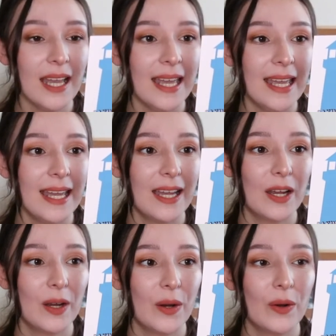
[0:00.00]

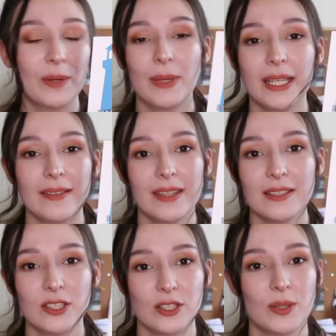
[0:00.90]
Uh, or I might give
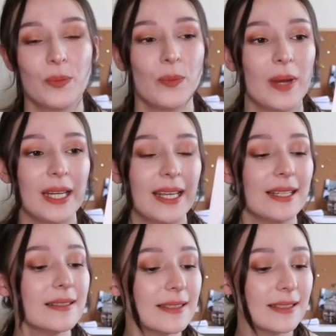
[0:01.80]
this to somebody
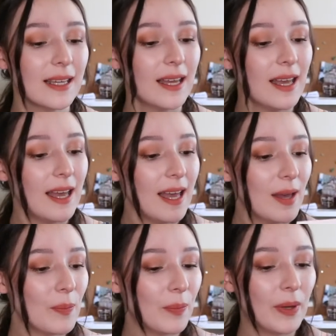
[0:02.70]
else.
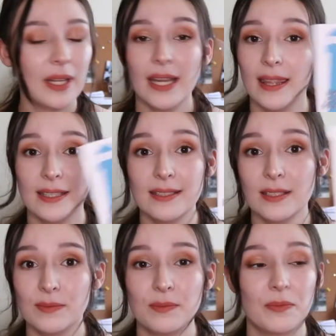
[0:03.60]
But this
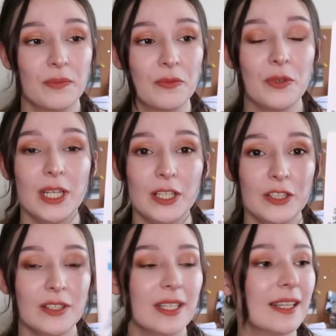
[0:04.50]
is really
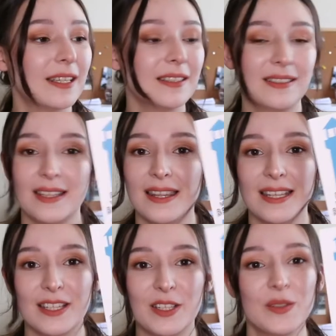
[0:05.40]
good, like that
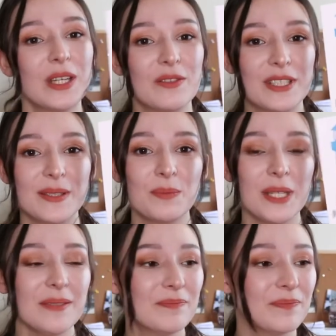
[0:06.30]
they include a
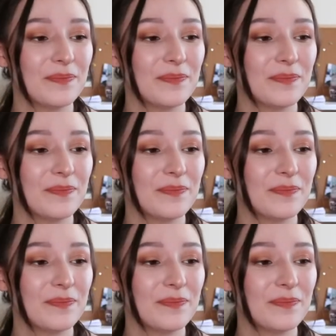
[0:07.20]
recipe.